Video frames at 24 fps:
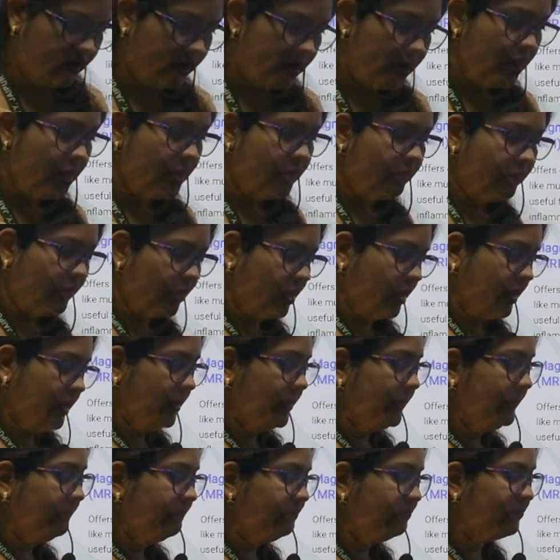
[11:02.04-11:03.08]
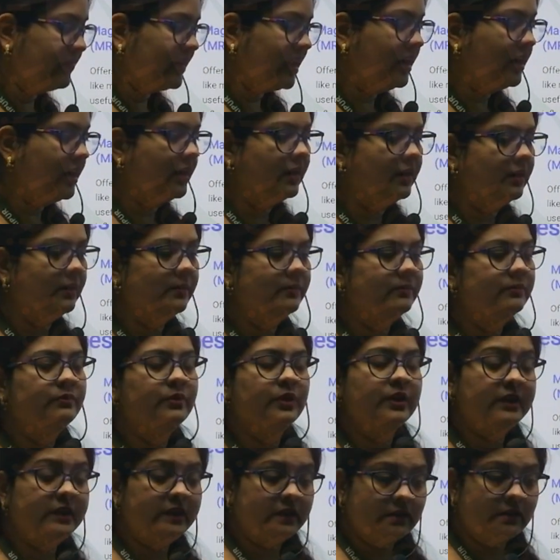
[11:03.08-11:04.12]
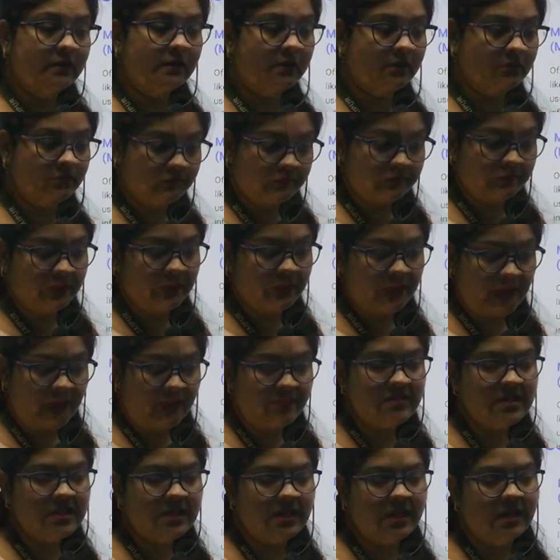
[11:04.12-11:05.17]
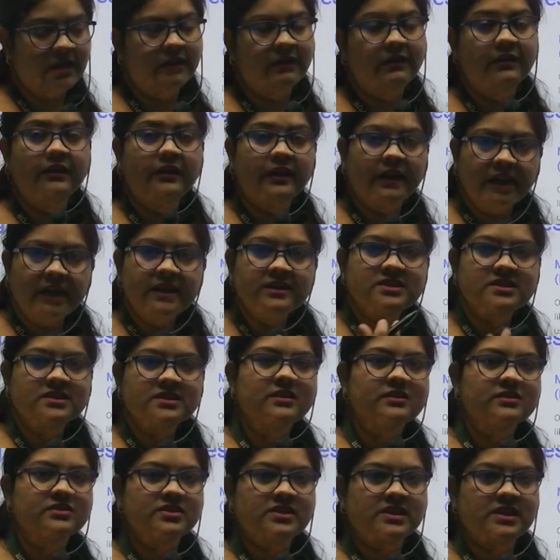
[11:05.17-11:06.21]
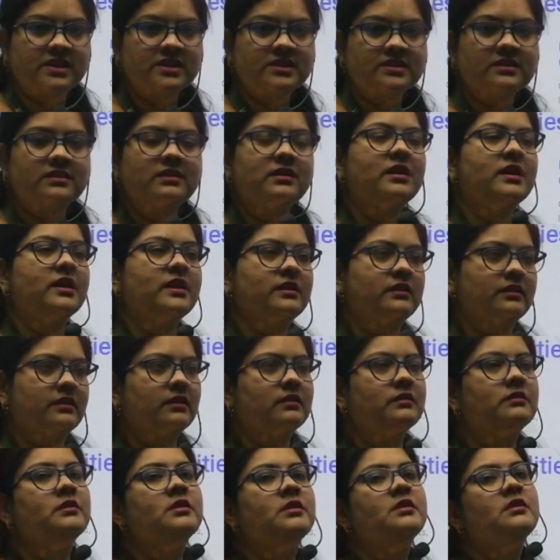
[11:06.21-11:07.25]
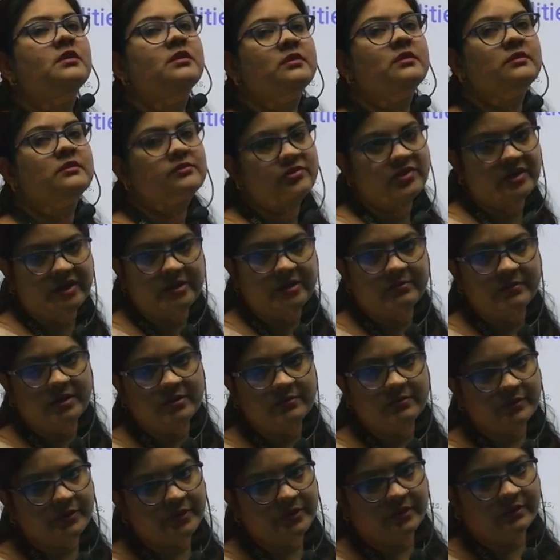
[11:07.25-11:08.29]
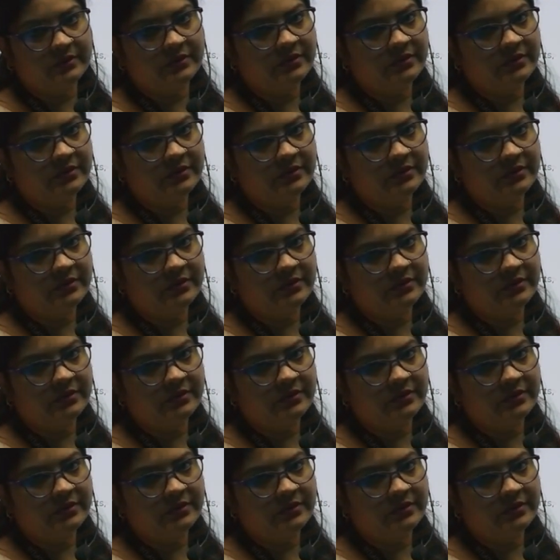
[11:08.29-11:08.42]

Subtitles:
for having a great success in the treatment protocol.